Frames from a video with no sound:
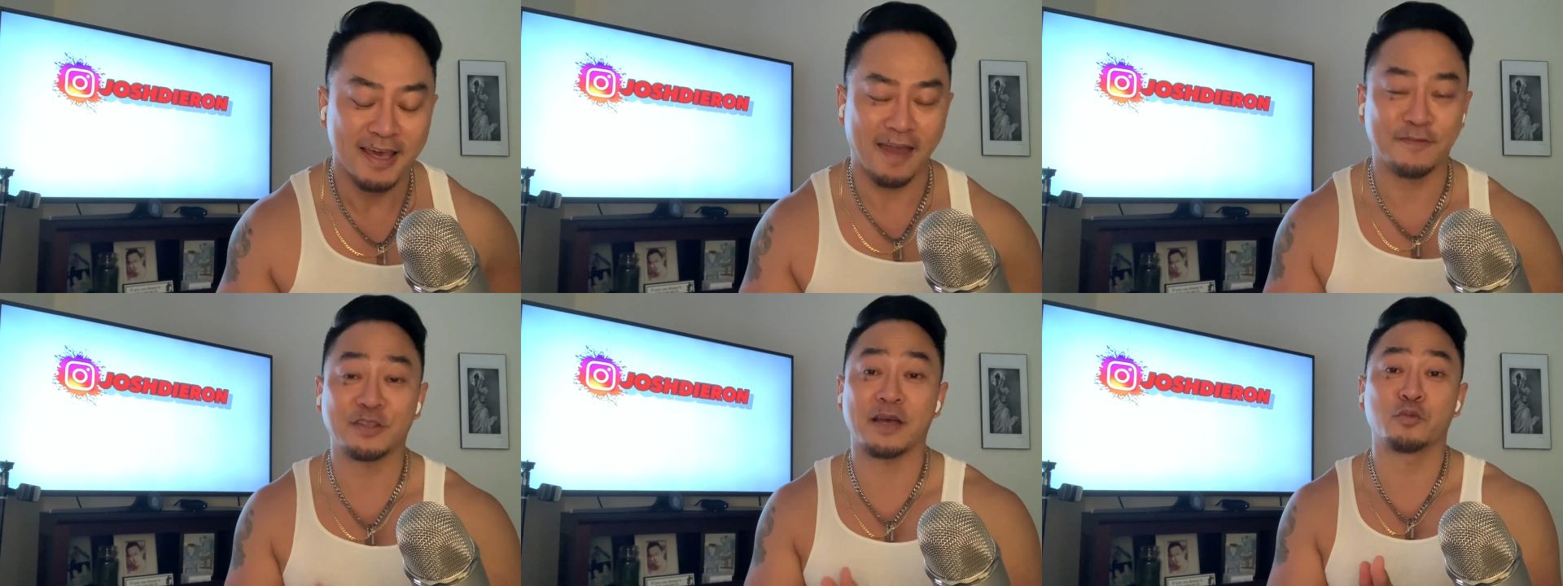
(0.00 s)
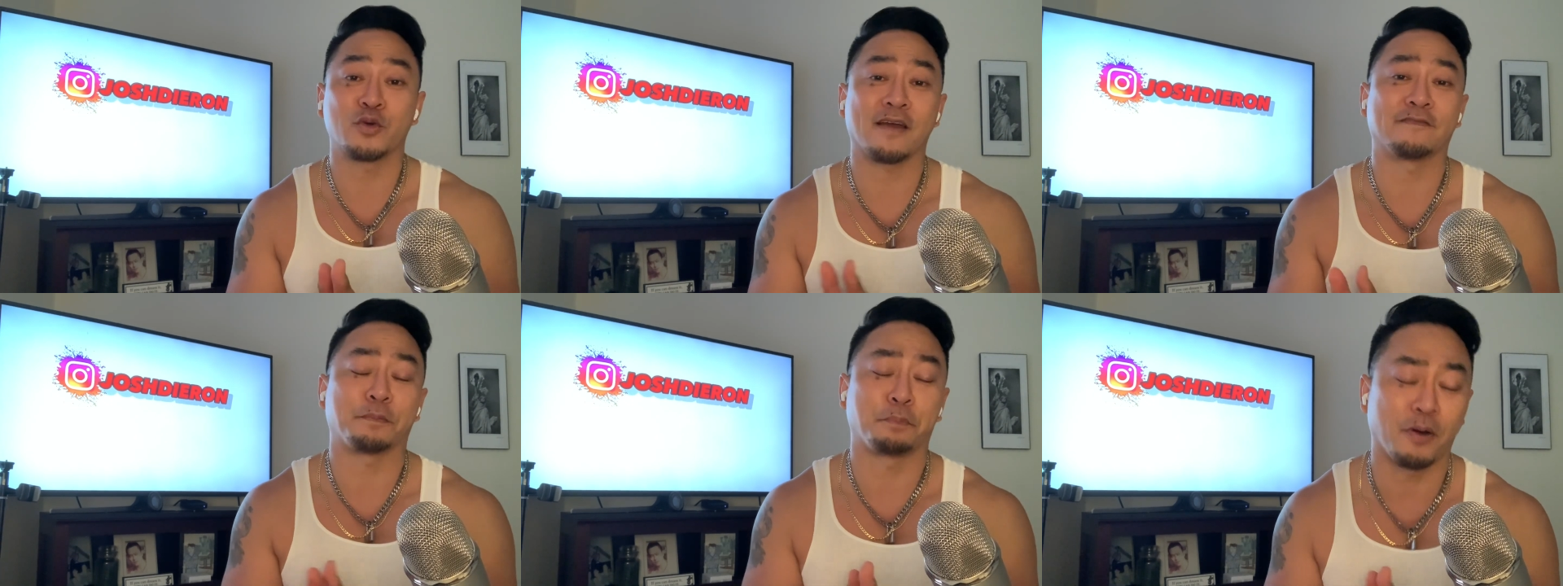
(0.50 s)
every time we
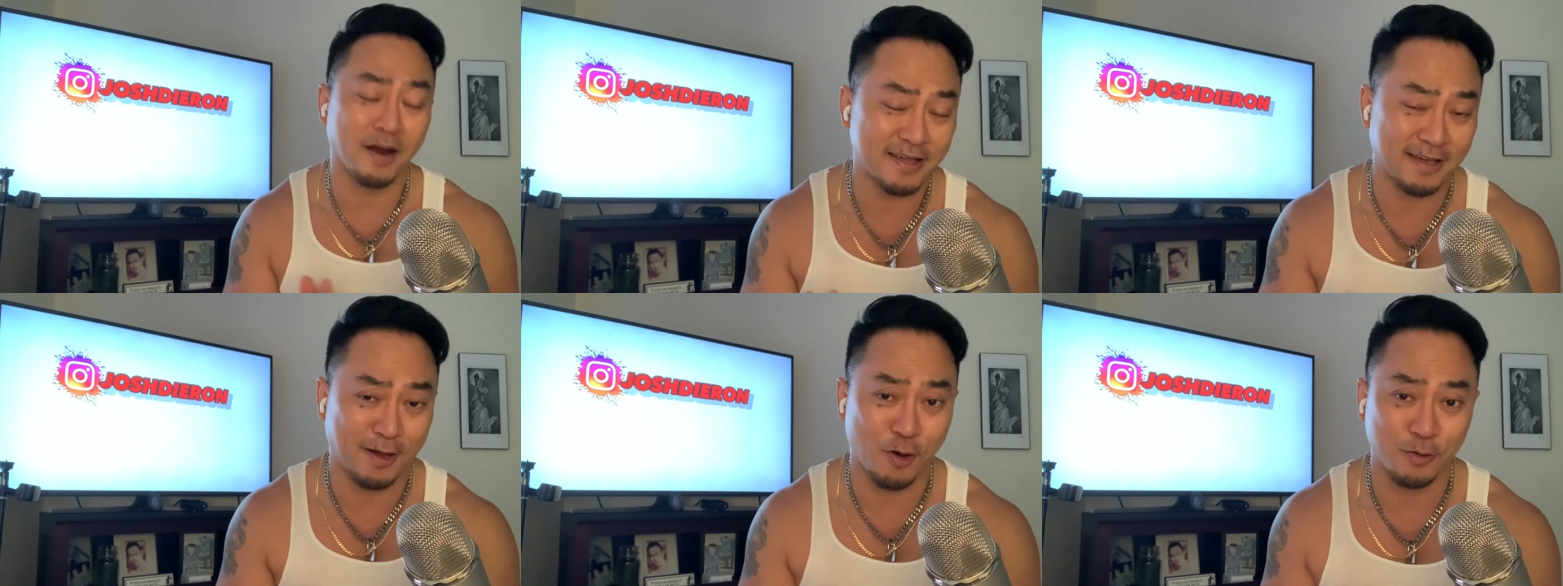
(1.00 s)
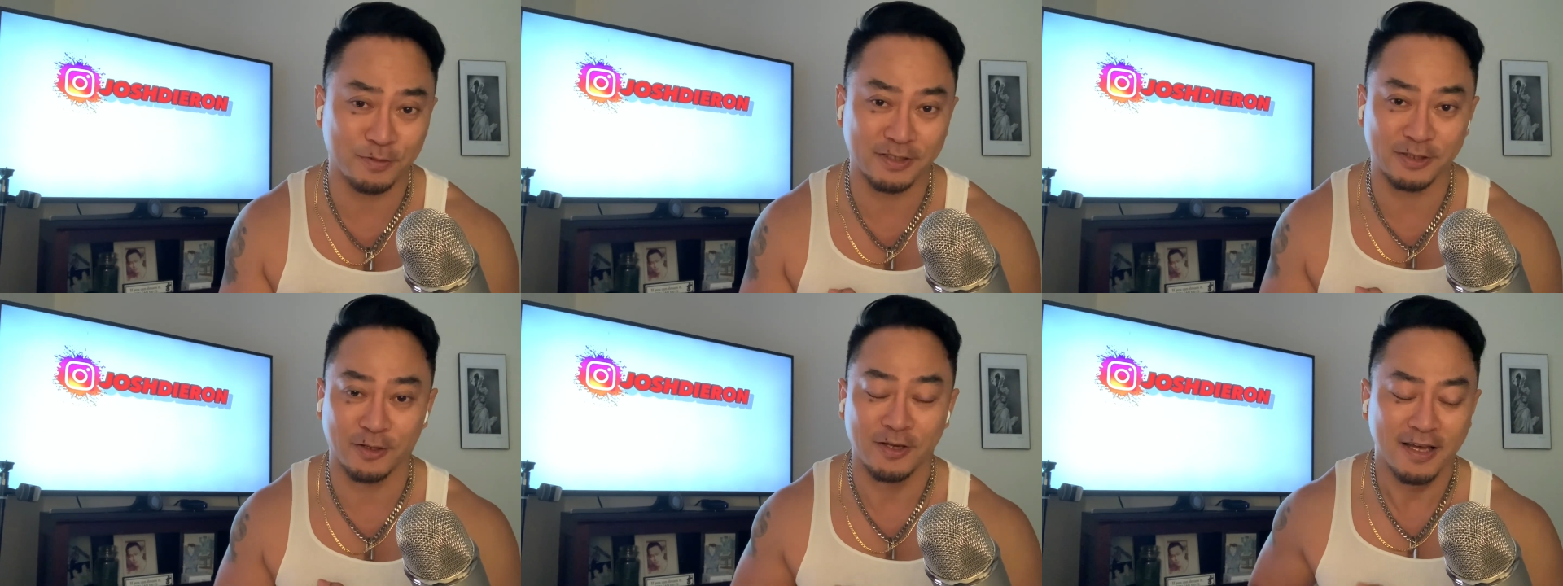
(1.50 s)
have a party at home,
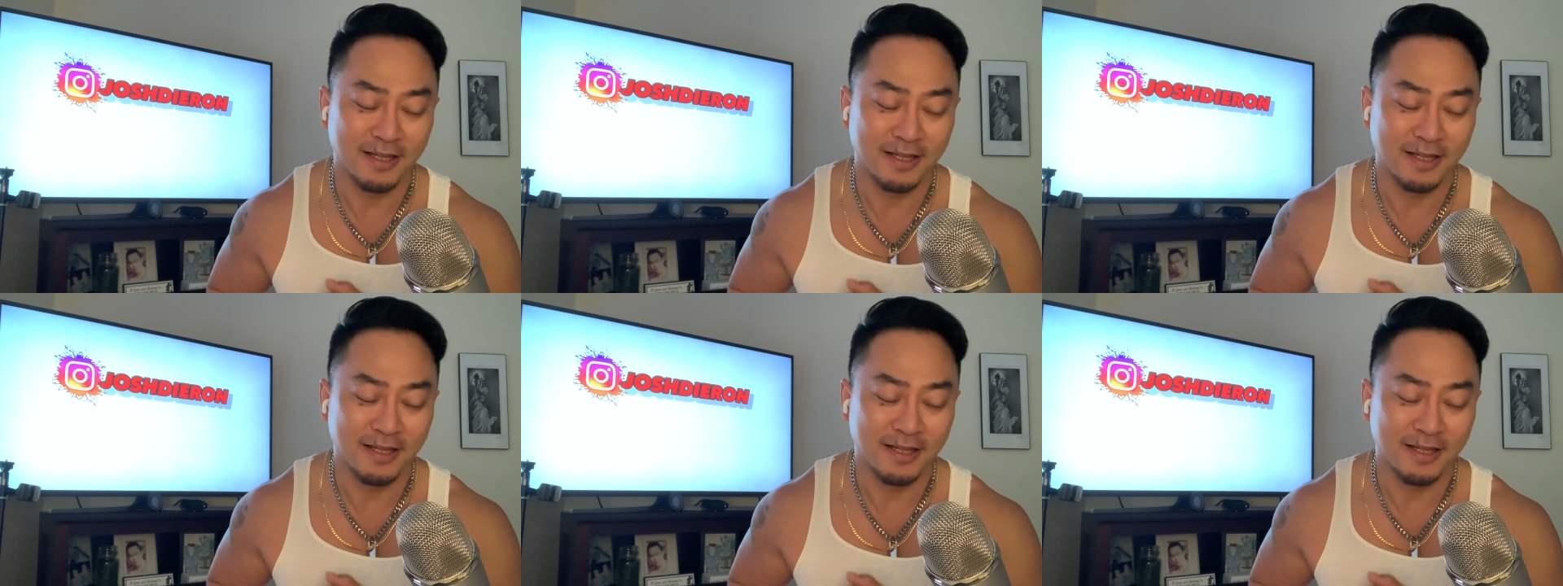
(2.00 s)
you know,